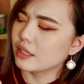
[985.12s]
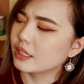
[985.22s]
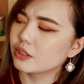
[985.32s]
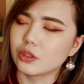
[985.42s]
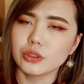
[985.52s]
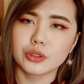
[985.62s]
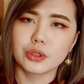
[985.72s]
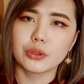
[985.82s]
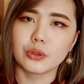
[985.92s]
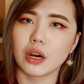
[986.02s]
There's
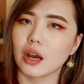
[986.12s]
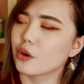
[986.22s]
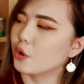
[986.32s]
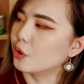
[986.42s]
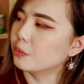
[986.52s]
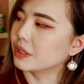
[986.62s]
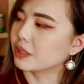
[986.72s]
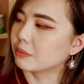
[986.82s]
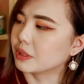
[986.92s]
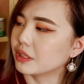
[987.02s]
also Comb a
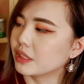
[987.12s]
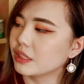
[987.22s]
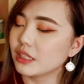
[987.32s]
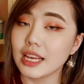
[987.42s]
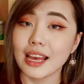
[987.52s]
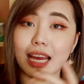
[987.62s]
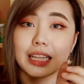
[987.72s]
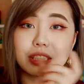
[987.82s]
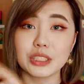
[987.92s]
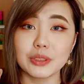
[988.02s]
Chameleon,
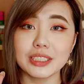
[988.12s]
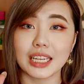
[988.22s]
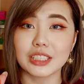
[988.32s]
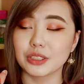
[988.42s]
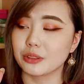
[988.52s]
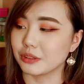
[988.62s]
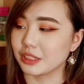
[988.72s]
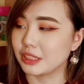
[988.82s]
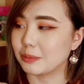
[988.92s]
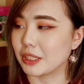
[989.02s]
and this one's actually
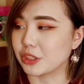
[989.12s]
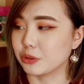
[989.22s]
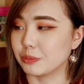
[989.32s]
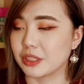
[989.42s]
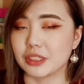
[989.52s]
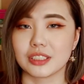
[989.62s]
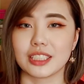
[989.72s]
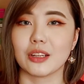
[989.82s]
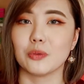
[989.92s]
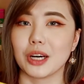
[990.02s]
really special because
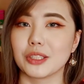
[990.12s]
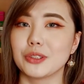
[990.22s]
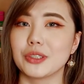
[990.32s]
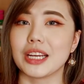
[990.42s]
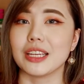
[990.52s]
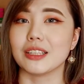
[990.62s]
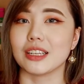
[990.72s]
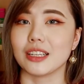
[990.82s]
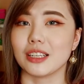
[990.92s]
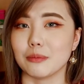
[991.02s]
Eduardo and
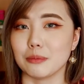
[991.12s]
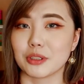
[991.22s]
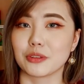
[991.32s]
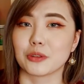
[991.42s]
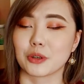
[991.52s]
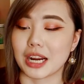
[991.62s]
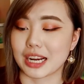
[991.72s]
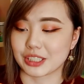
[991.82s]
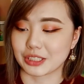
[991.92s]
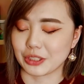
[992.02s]
Mirafiori are
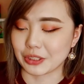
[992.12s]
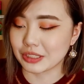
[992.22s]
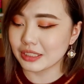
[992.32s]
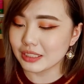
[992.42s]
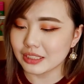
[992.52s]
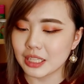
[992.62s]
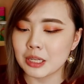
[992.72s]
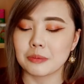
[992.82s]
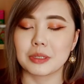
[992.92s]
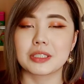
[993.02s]
actually on this
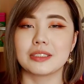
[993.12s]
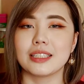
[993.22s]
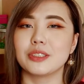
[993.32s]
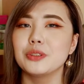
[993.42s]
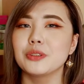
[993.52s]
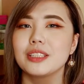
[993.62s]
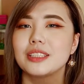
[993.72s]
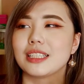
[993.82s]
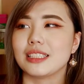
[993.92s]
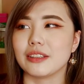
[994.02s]
because they knew that
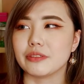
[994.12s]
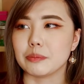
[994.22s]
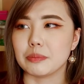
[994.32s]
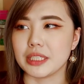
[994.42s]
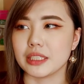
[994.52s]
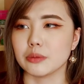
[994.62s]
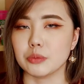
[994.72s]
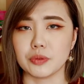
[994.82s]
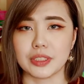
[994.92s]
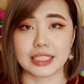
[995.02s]
they'd never be in the
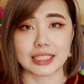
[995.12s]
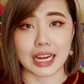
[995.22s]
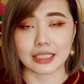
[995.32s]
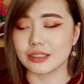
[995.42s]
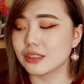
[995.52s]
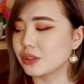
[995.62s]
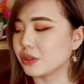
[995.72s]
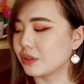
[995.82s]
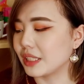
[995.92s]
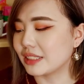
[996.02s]
movie as actors,
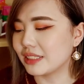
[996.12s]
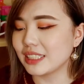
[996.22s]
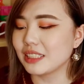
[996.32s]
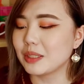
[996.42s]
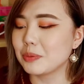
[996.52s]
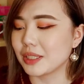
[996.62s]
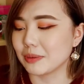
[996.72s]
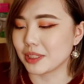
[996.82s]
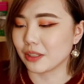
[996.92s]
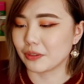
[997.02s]
so they sneakily put
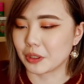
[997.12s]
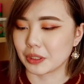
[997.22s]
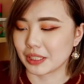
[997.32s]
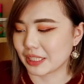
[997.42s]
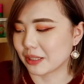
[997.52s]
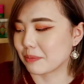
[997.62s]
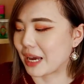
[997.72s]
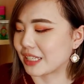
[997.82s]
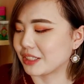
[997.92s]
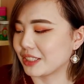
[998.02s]
themselves on like the
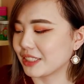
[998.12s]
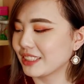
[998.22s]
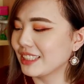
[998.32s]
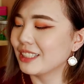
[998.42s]
packaging.